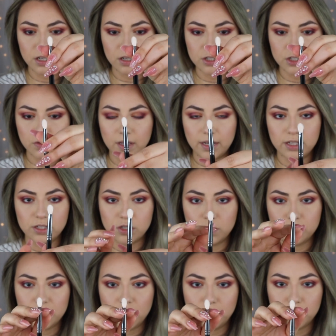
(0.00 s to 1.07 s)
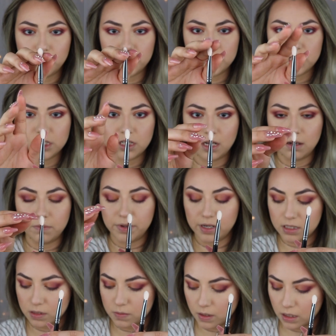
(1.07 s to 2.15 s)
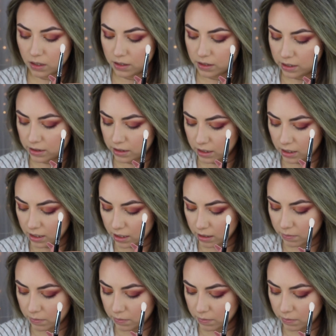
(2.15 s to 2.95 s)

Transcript: also like a dome-shaped brush, but it's smaller than the